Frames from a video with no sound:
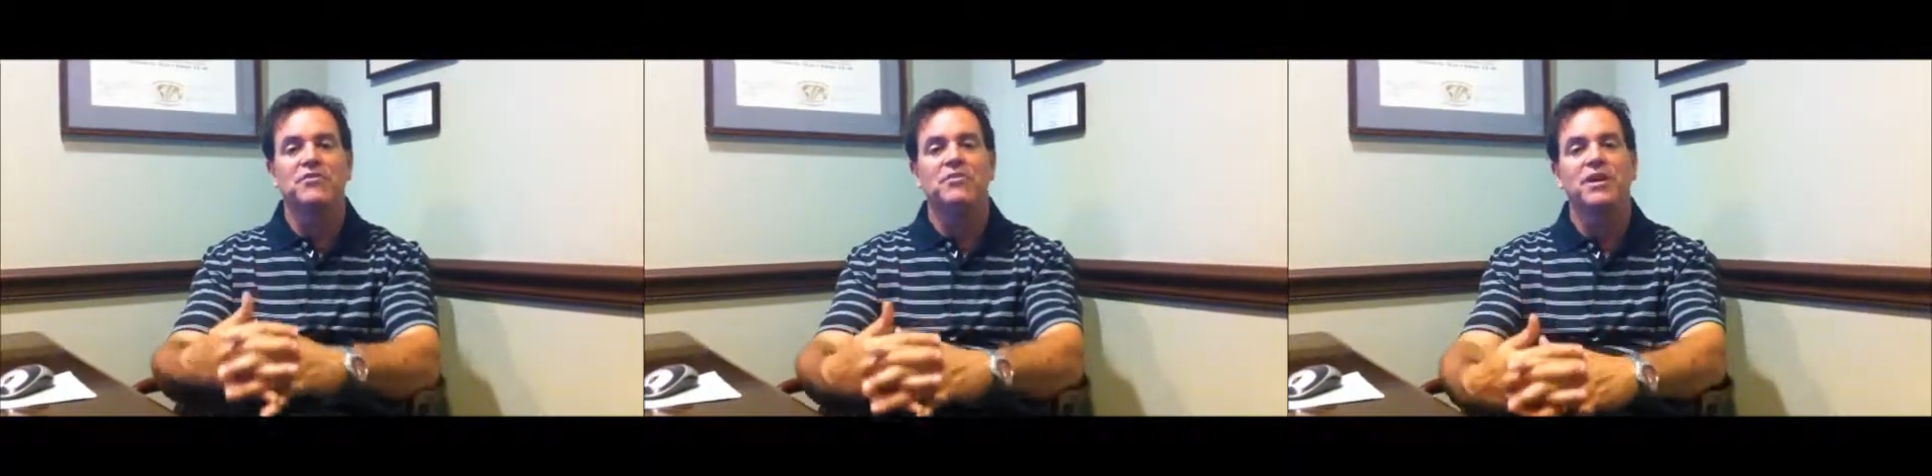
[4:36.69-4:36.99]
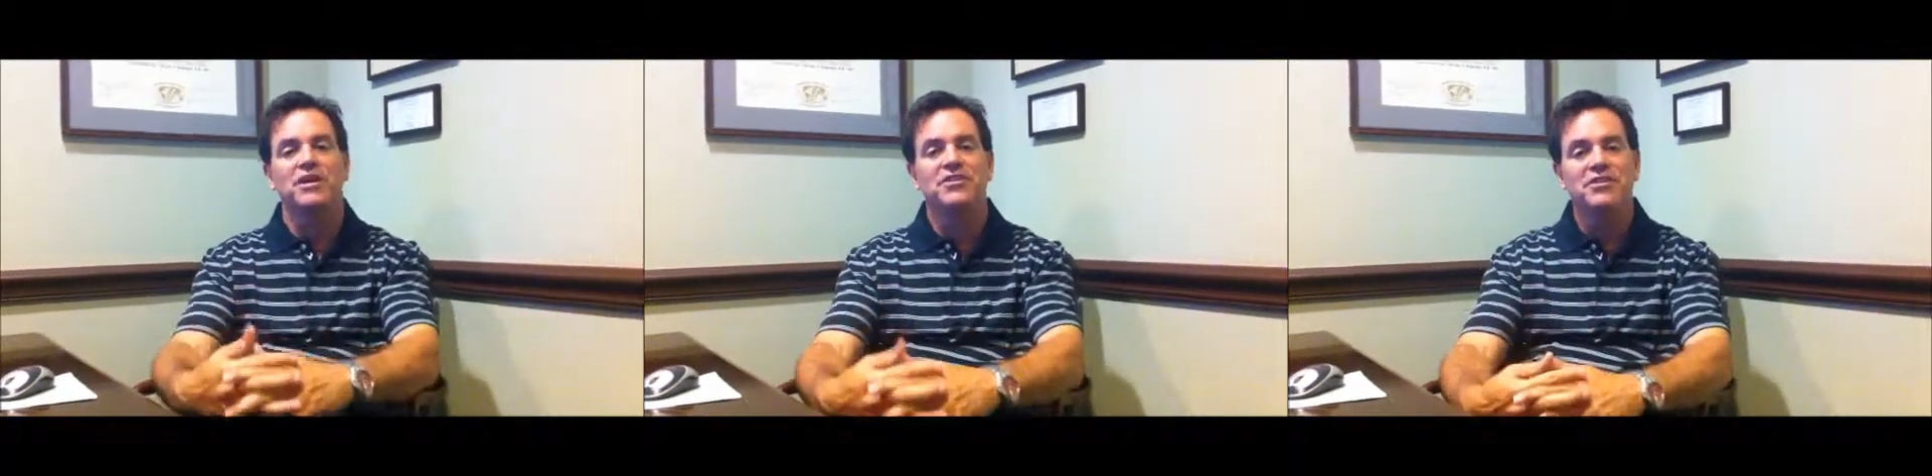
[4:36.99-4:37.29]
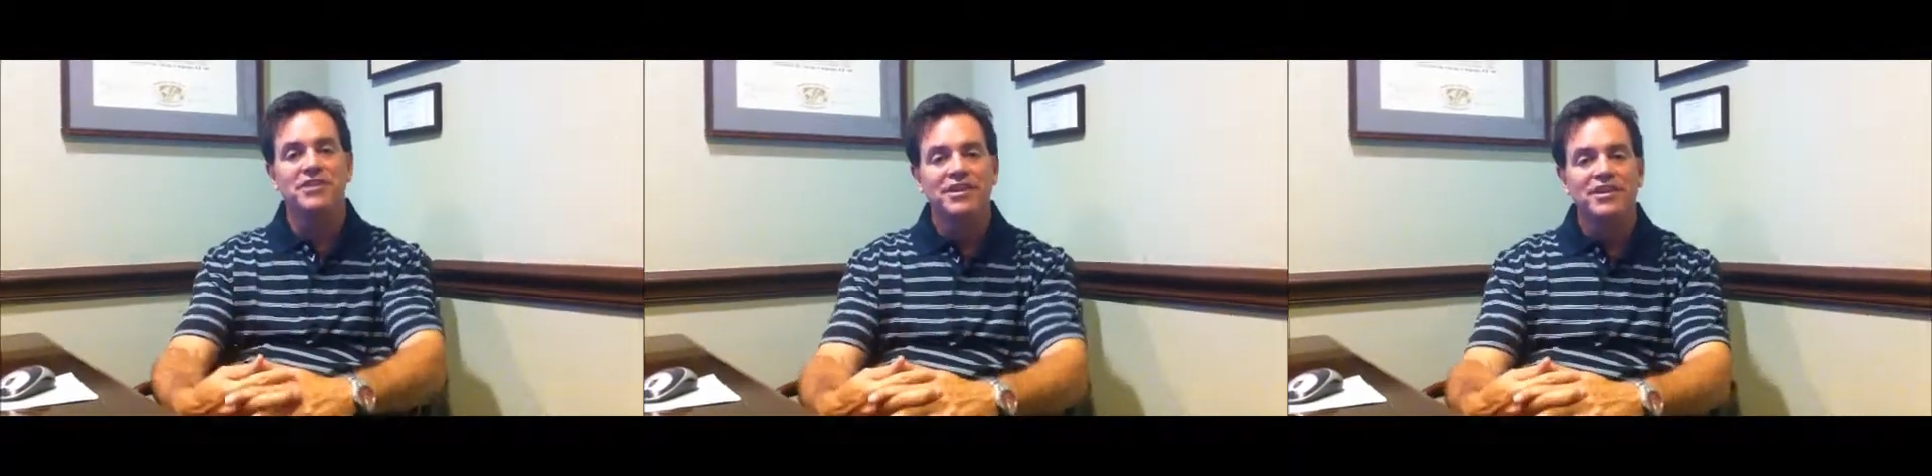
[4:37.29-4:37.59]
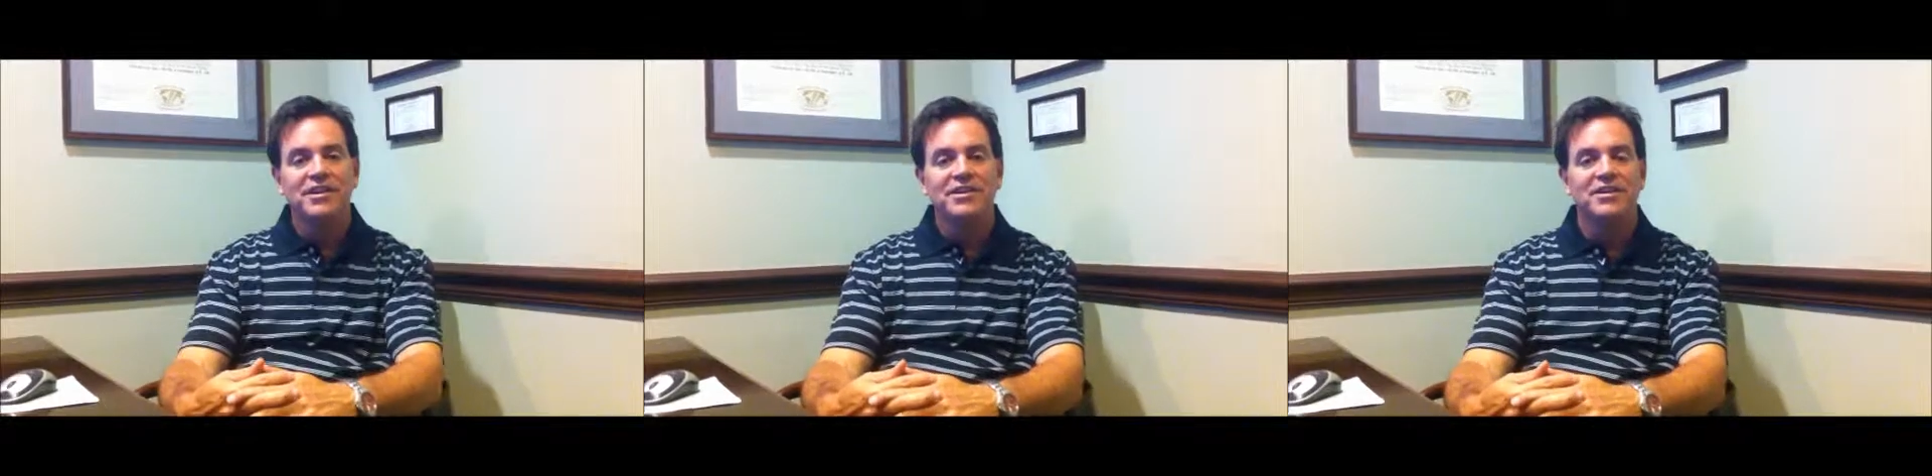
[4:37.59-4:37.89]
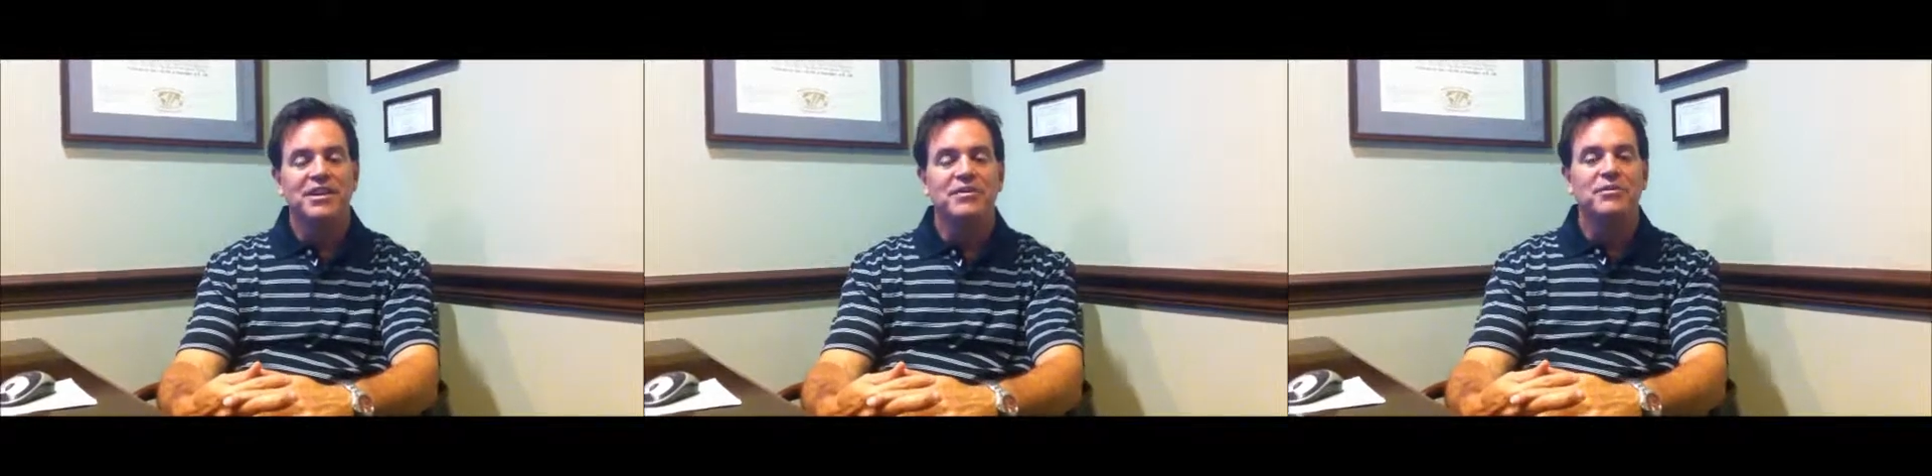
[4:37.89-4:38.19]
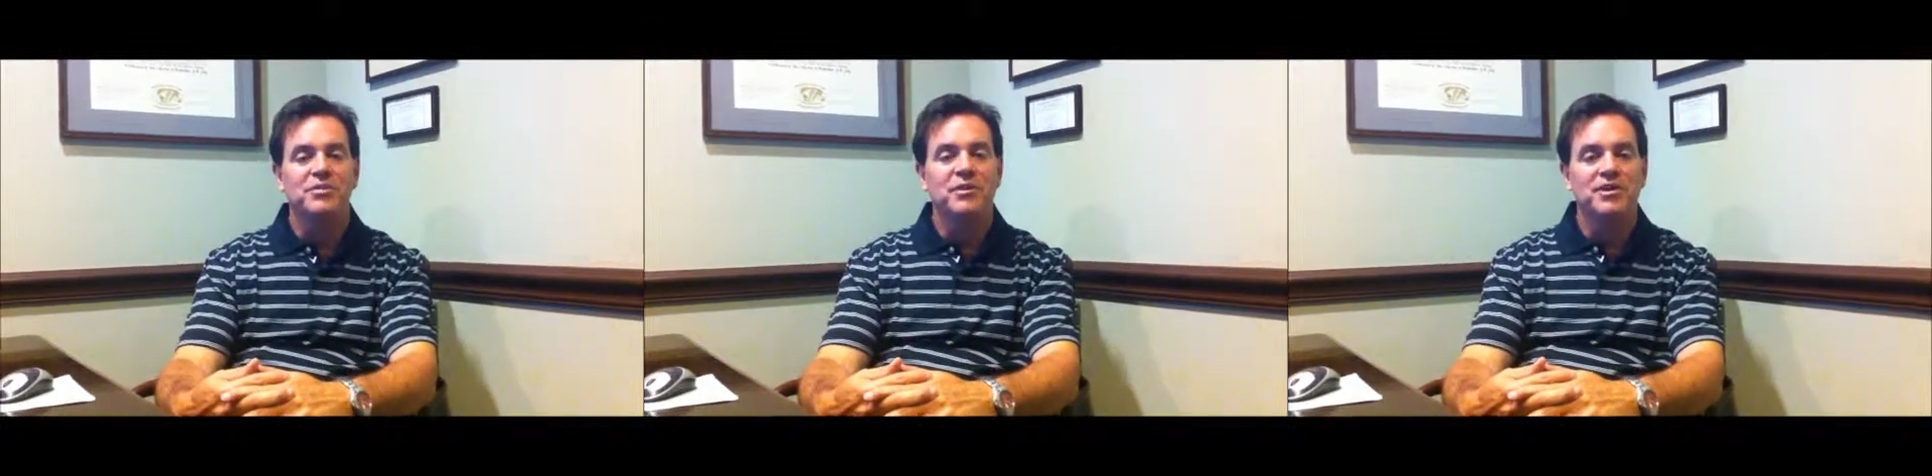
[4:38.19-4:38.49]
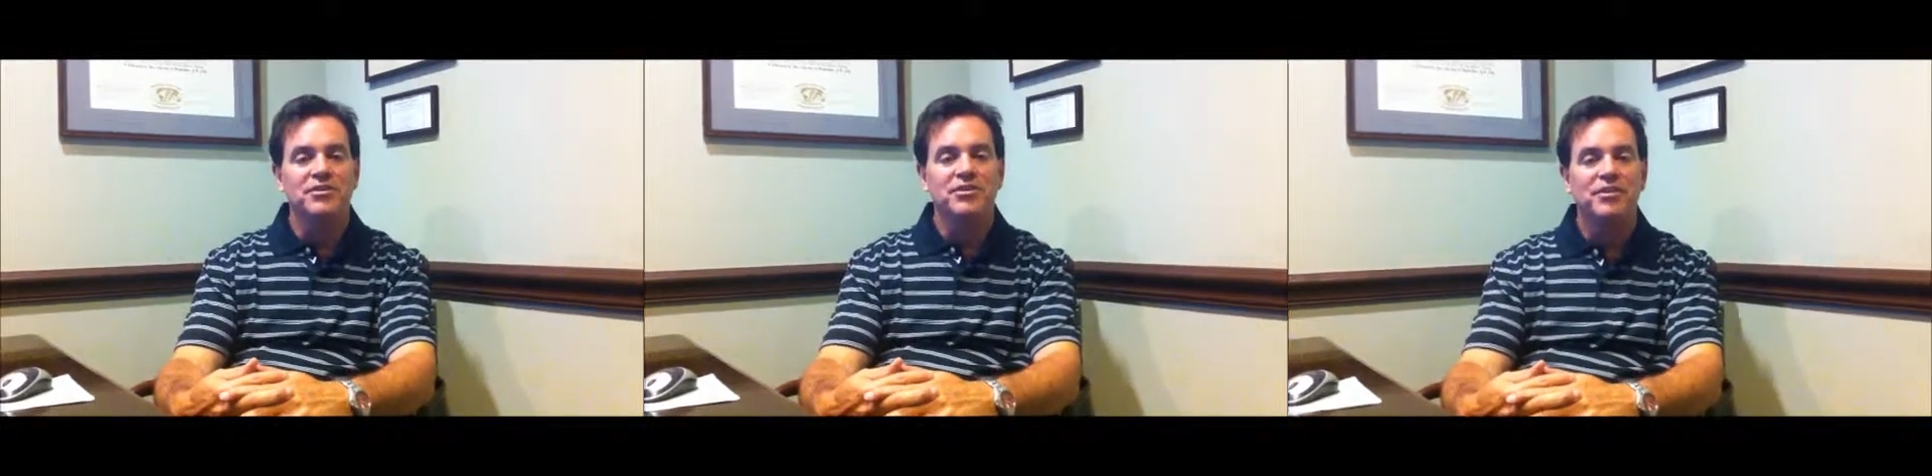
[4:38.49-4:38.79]
information. Thank you very
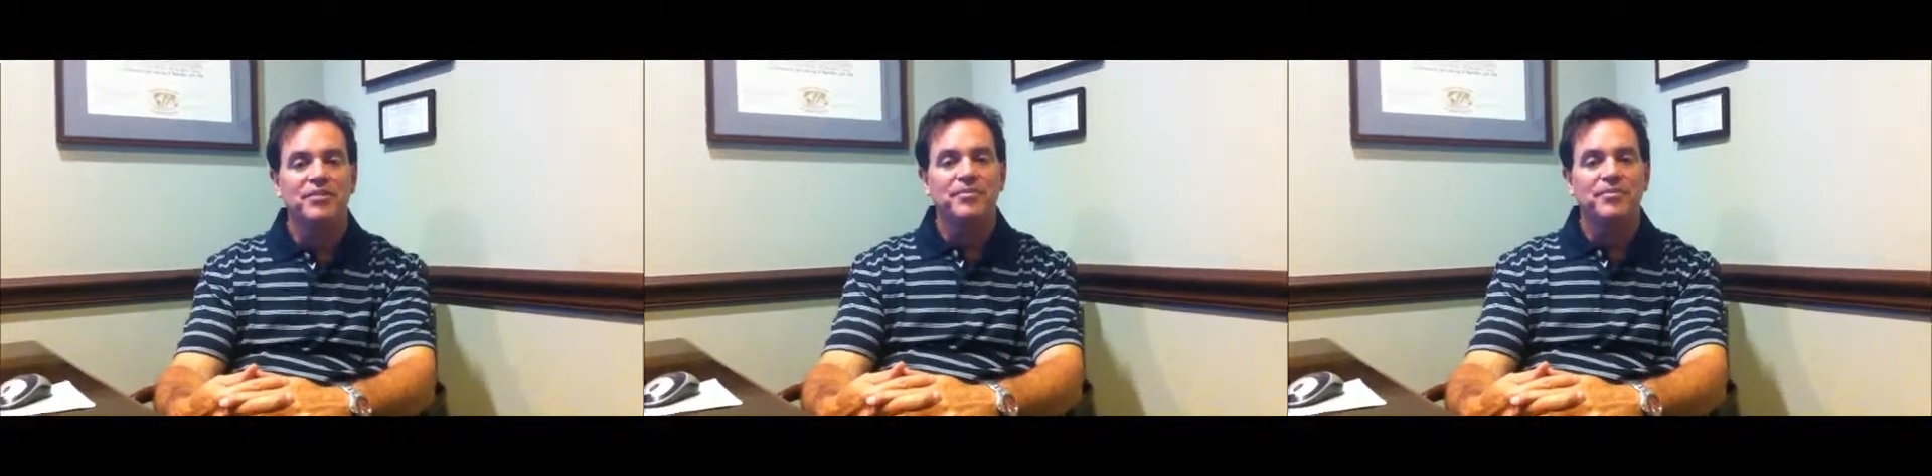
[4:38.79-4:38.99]
much.